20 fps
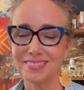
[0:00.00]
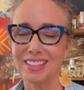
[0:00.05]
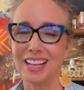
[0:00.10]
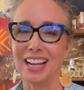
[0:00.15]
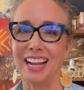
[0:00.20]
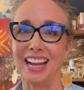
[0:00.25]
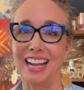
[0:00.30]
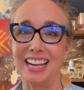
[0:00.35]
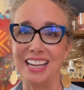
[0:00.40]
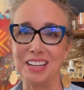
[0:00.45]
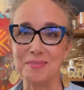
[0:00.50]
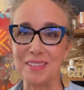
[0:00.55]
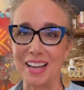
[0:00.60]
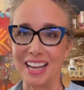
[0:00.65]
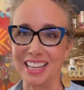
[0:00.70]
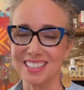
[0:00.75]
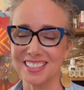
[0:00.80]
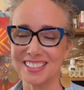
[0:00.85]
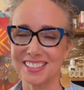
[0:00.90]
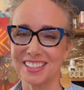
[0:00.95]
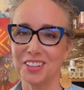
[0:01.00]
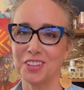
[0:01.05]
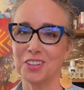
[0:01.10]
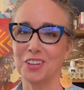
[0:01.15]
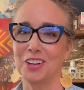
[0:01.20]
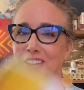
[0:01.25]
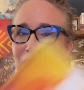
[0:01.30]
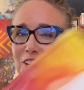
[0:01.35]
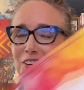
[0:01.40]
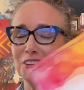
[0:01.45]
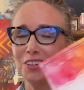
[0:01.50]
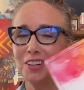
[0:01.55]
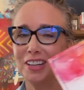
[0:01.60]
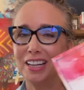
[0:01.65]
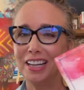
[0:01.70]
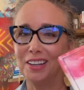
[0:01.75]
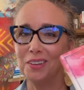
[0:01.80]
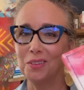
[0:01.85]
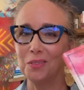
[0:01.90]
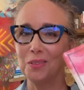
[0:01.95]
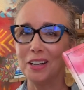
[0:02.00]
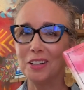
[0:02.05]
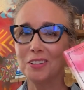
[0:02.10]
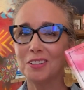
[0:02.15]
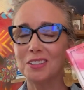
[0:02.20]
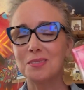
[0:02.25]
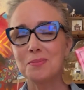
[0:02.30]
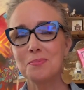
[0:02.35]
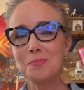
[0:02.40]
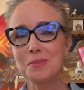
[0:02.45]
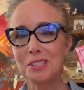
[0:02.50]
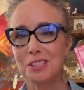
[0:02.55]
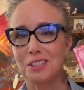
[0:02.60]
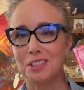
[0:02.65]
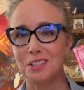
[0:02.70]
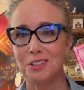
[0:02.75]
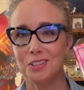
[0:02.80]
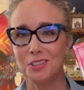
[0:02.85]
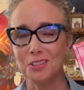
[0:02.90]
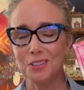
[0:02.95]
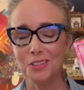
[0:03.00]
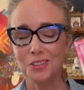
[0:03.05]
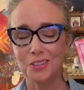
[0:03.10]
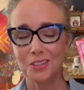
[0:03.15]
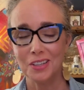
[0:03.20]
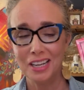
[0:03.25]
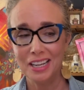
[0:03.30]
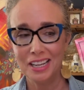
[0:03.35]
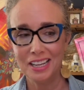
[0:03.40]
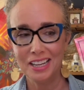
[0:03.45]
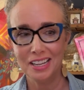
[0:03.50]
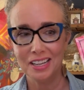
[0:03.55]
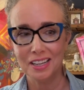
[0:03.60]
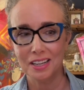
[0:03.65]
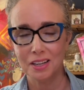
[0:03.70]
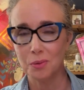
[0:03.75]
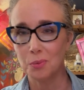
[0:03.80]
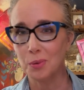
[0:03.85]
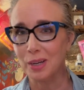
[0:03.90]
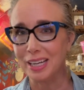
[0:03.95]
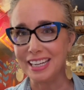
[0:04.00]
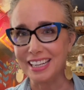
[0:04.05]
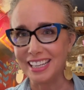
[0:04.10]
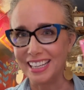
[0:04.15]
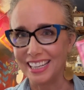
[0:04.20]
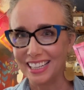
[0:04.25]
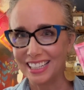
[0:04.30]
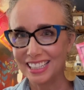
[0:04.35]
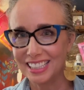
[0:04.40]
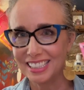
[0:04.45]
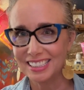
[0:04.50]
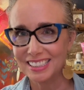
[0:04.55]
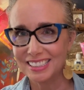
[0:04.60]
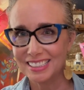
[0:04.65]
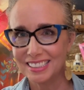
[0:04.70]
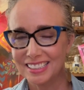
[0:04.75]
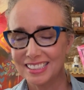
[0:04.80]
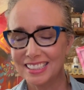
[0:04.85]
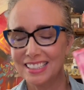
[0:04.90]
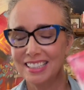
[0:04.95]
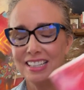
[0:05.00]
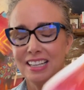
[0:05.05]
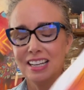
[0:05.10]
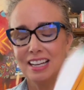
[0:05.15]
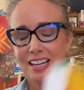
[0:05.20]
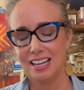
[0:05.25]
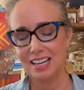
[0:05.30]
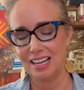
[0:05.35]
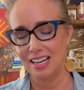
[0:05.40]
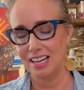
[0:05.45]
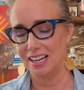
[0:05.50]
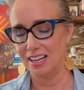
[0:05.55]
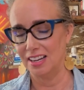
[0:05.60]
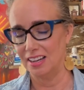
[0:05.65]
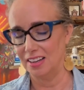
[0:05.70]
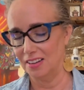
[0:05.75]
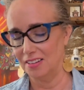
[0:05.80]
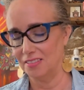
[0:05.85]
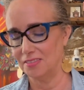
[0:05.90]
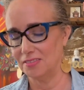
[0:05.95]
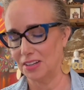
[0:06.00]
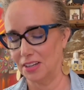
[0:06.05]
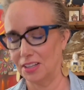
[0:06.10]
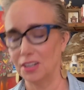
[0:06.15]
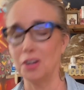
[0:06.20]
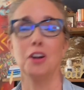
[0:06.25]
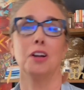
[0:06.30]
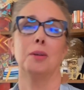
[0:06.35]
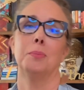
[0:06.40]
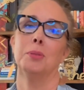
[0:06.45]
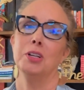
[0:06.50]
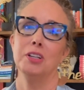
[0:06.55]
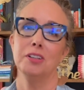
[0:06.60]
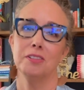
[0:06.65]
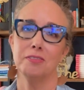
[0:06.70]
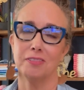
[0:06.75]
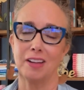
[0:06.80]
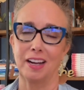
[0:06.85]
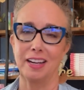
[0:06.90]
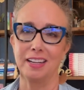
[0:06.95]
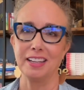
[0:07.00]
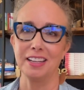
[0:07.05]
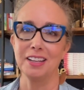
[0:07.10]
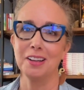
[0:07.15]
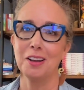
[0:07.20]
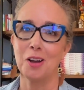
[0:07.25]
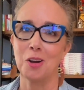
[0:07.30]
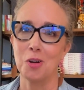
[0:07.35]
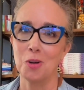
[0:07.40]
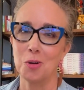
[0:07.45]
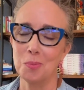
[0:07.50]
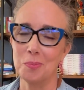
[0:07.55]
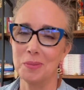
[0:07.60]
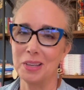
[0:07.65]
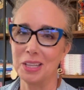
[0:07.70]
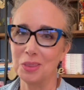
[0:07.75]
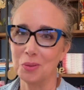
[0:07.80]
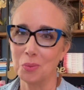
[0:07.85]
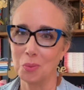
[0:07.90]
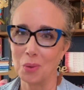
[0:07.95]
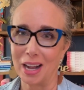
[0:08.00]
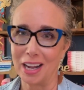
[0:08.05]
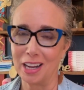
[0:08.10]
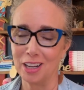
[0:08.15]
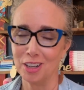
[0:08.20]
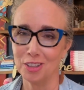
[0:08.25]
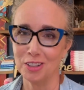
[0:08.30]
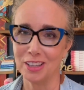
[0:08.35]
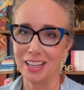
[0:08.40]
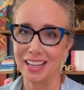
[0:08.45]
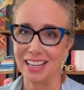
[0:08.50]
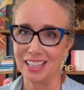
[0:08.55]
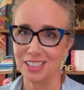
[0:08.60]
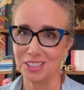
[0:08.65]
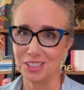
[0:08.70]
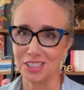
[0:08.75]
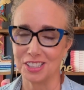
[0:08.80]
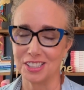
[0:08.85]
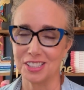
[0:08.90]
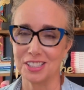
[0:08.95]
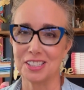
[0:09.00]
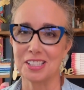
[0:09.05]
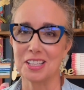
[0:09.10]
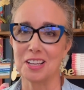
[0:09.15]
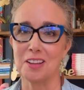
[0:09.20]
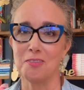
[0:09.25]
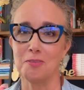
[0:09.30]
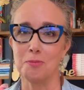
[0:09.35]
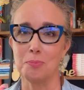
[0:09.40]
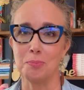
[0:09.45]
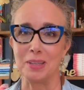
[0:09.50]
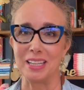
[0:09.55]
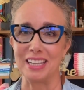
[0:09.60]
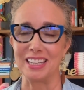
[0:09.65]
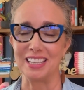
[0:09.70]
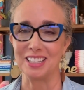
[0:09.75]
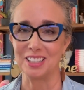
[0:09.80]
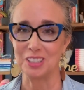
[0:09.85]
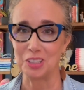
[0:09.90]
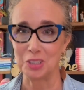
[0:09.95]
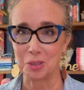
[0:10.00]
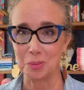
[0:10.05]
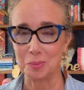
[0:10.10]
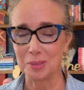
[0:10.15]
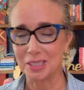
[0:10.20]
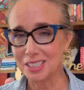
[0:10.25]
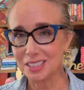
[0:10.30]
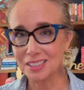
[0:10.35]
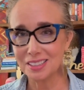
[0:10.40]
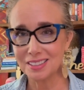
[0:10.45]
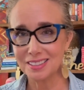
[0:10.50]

Hi, I'm Allison Crow, and welcome to a reading of Unarmored, Finding Home in the Wild Edges of Being Human,